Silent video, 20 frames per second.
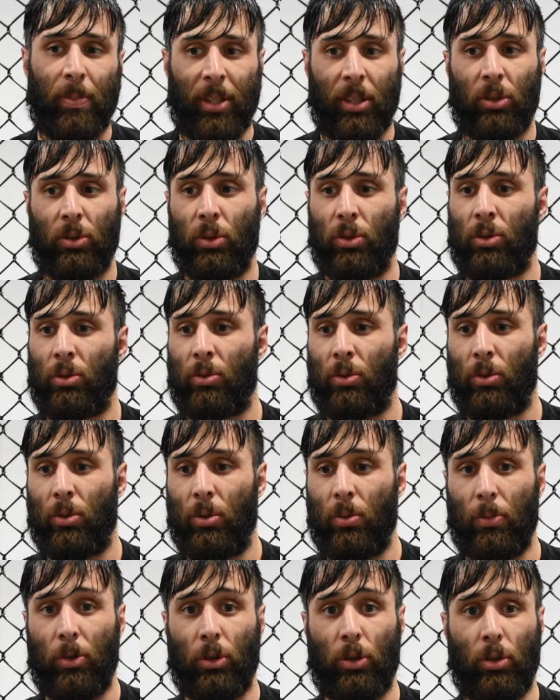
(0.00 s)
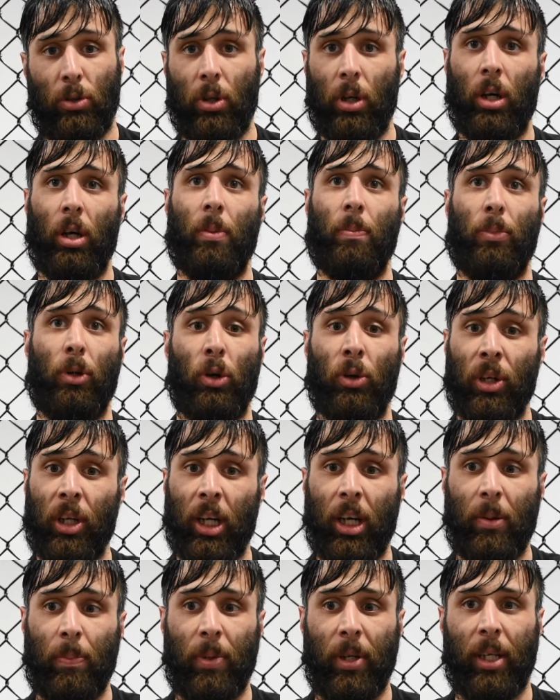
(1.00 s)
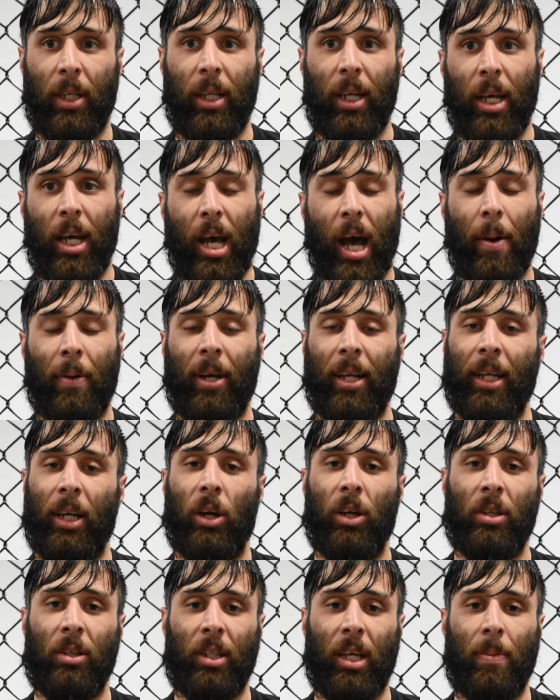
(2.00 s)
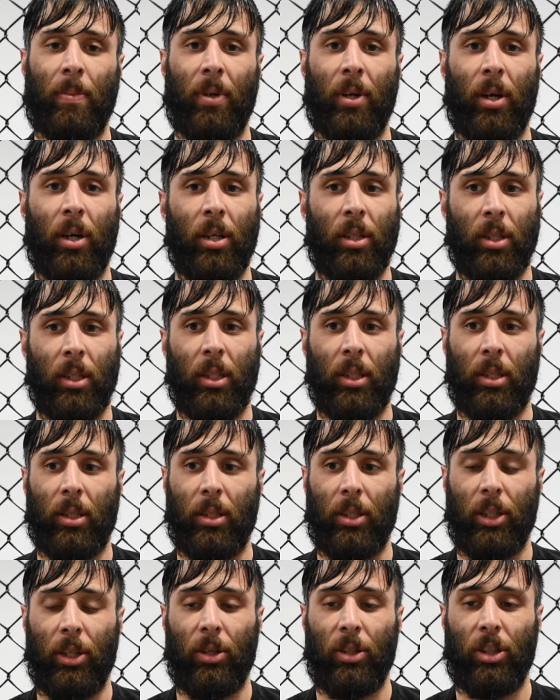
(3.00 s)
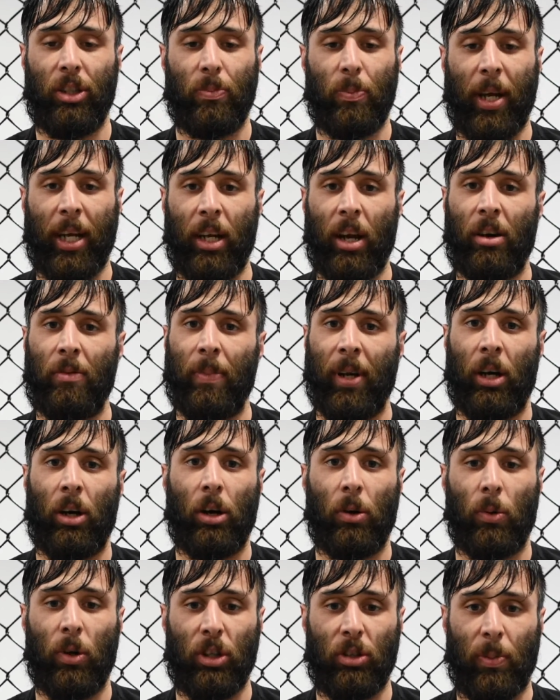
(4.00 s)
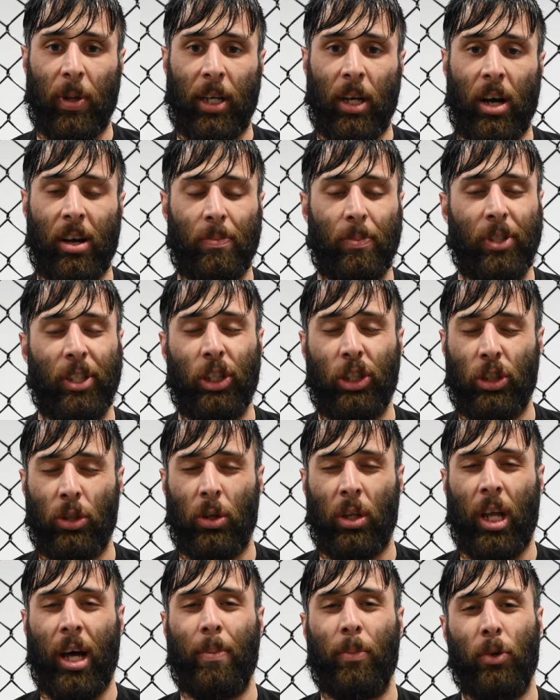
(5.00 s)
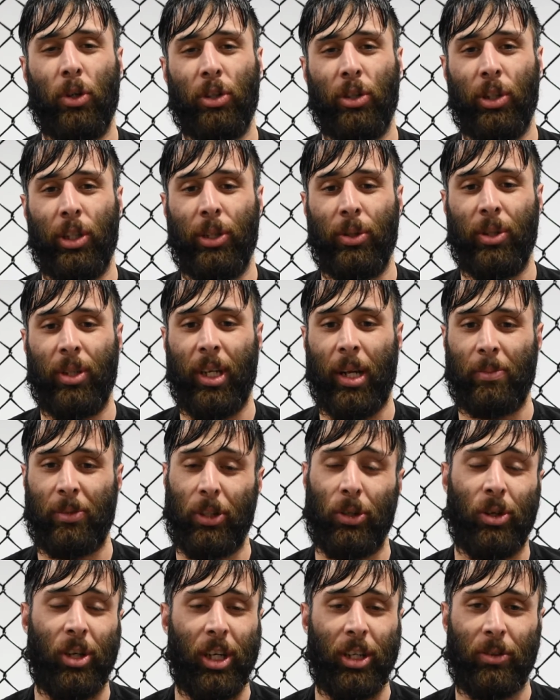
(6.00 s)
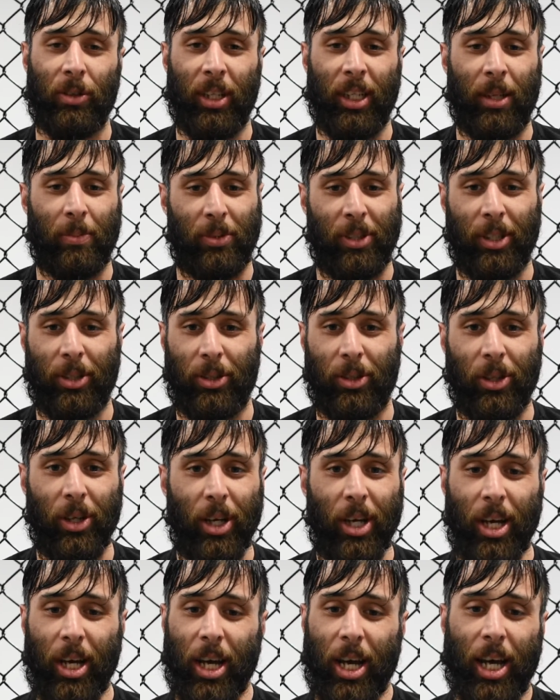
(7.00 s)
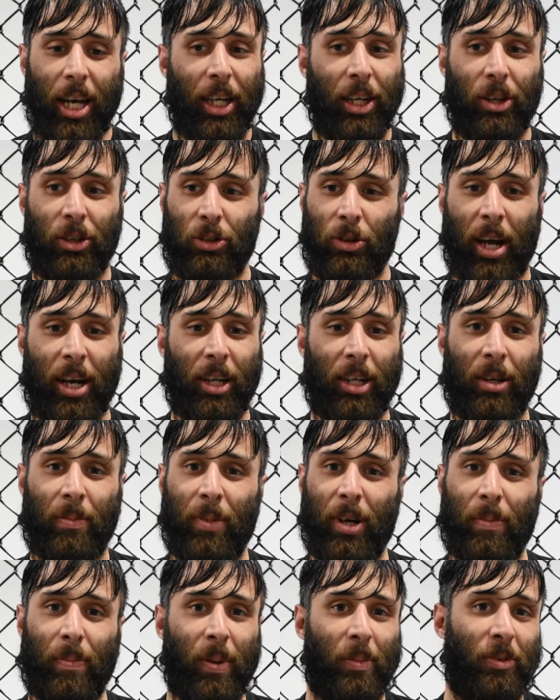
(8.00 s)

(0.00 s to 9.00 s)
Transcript: My school's blowing up, and I'm getting all these seminars, and you know, just paying off. My hard work's paying off, but there's still a lot more to do, and I'm still hungry, and I'm still, you know, trying to come up.